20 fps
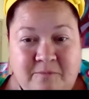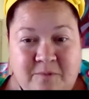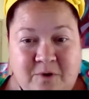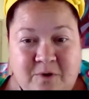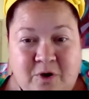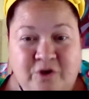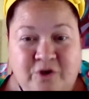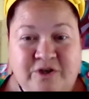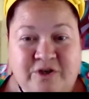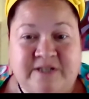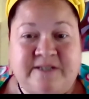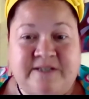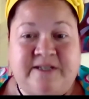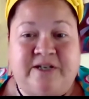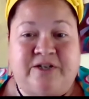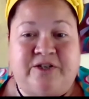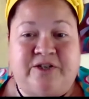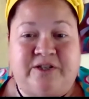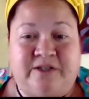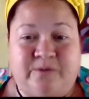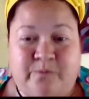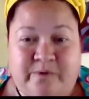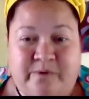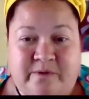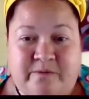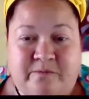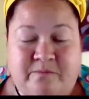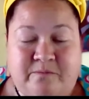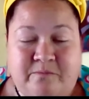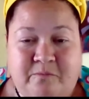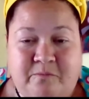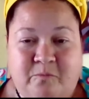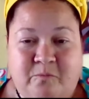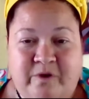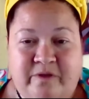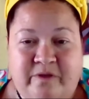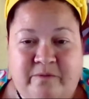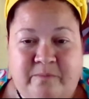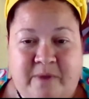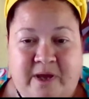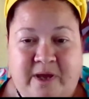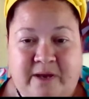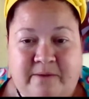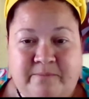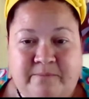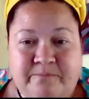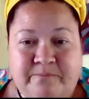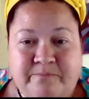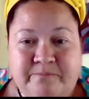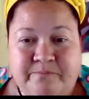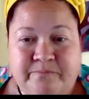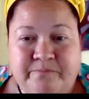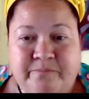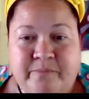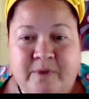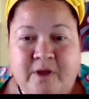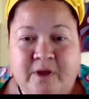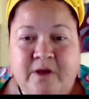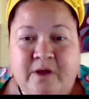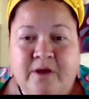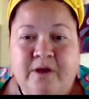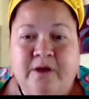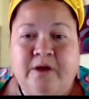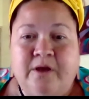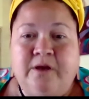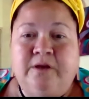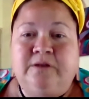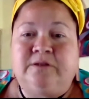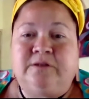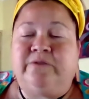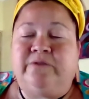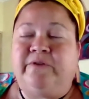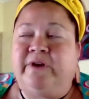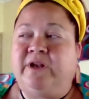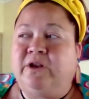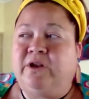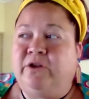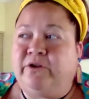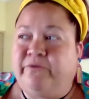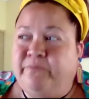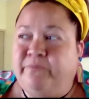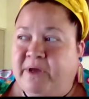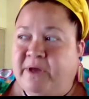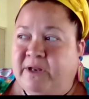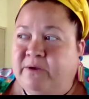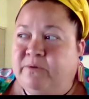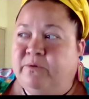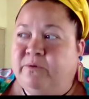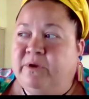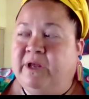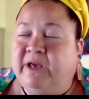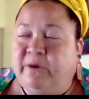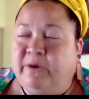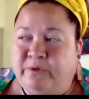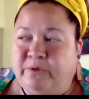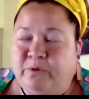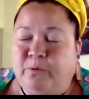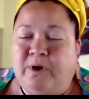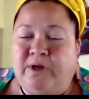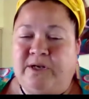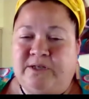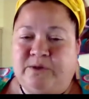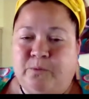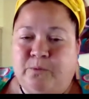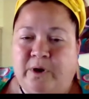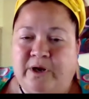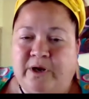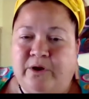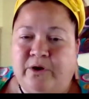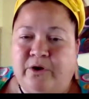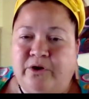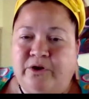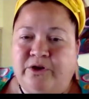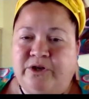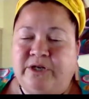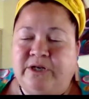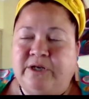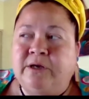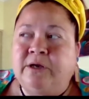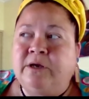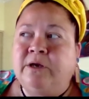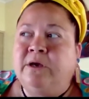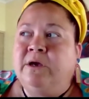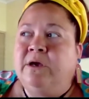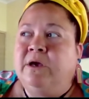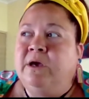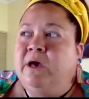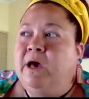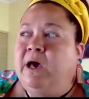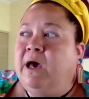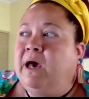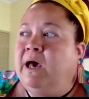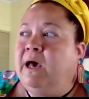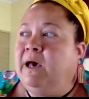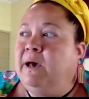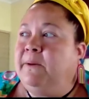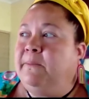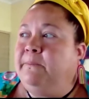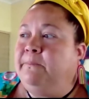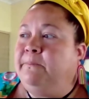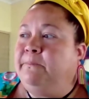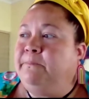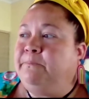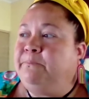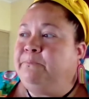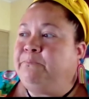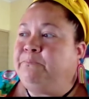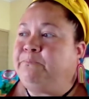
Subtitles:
coaching sessions with men. So I've had a lot of men, with the one-to-one coaching. And